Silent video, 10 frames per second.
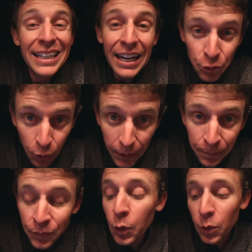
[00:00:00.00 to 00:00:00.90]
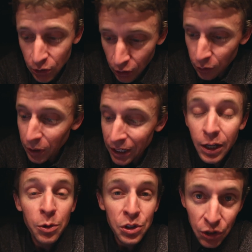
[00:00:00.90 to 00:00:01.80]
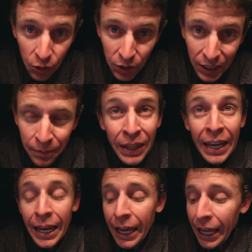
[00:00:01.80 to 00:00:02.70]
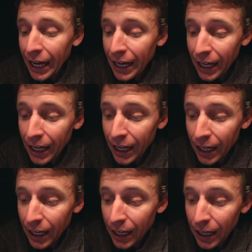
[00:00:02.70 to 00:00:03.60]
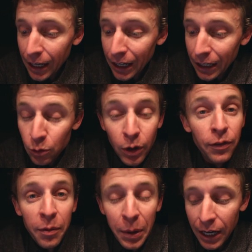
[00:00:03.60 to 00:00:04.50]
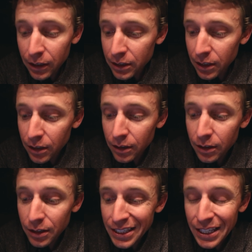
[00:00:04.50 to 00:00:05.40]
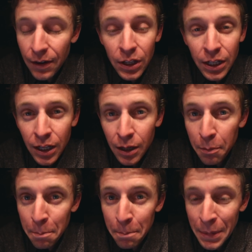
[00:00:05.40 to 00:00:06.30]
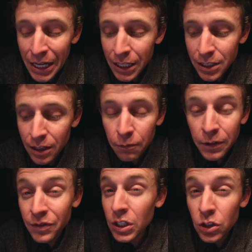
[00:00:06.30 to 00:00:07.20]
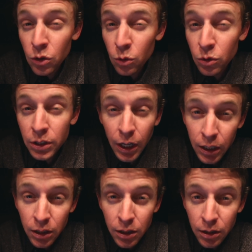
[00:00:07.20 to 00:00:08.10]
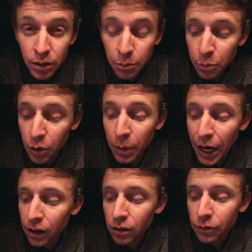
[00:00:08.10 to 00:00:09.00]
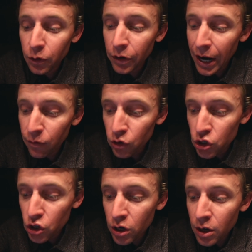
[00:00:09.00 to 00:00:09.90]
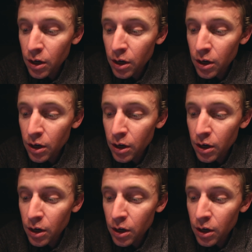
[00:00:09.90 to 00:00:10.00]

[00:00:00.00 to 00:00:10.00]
today's run was a good one. It was a doozy. Uh, 25 miles, 7 minutes and 52 seconds per mile for an average.